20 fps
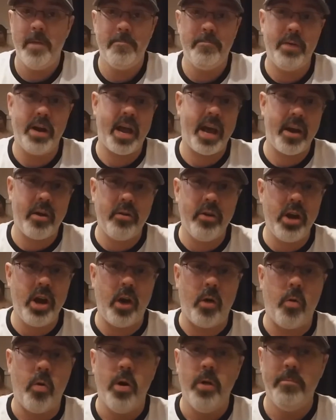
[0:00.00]
but I don't
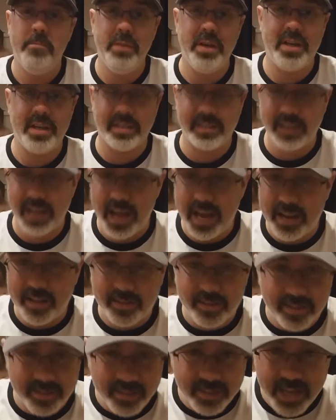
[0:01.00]
know because that
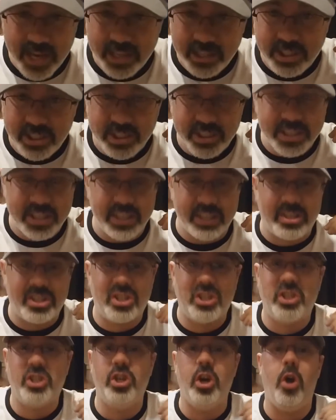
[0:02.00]
that just gets
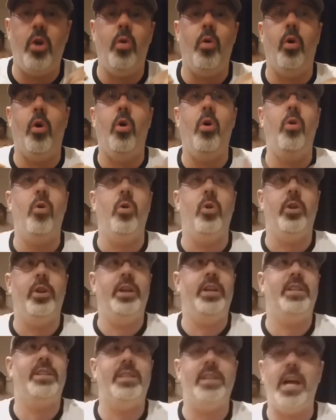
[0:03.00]
so old. And
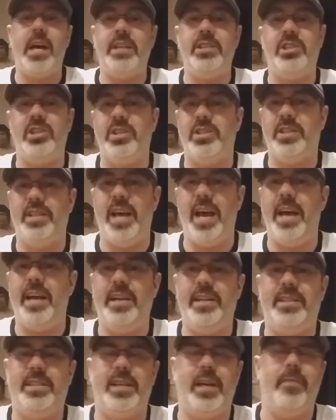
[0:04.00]
it's not just that.
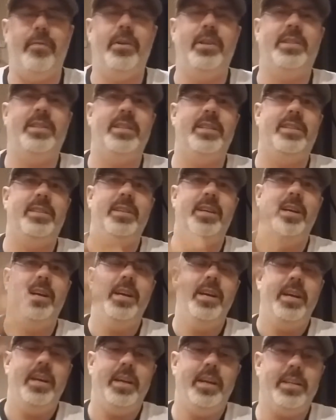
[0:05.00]
It's ever. It's it's
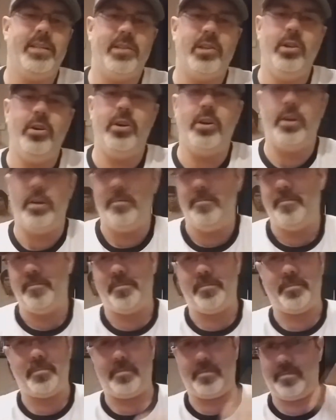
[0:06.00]
it's look.
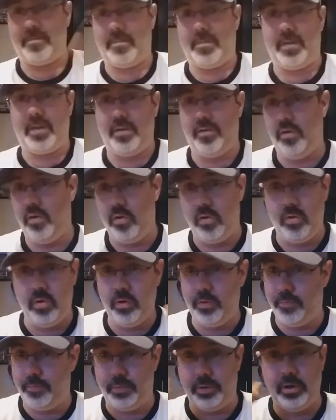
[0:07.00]

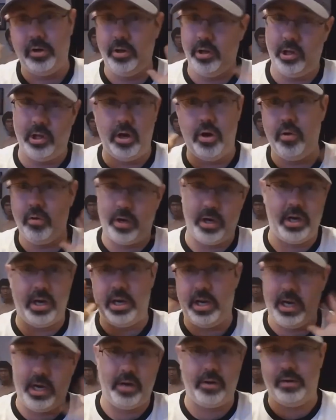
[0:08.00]
Old Bill Logan
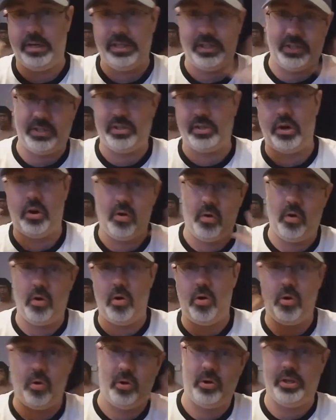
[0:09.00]
here. He's so
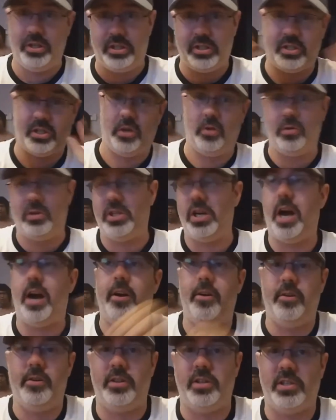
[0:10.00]
old. He's so
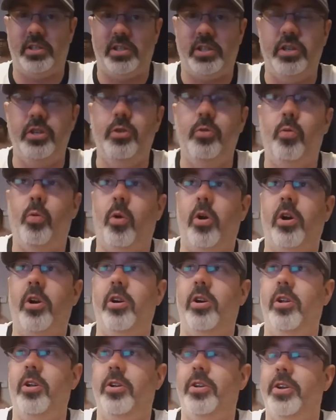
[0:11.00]
tired of this new
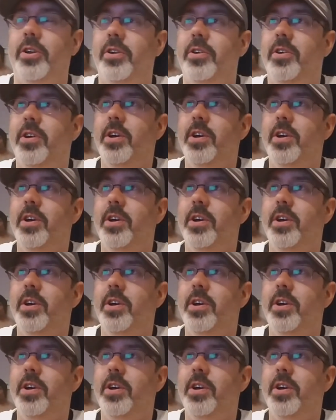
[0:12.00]
world and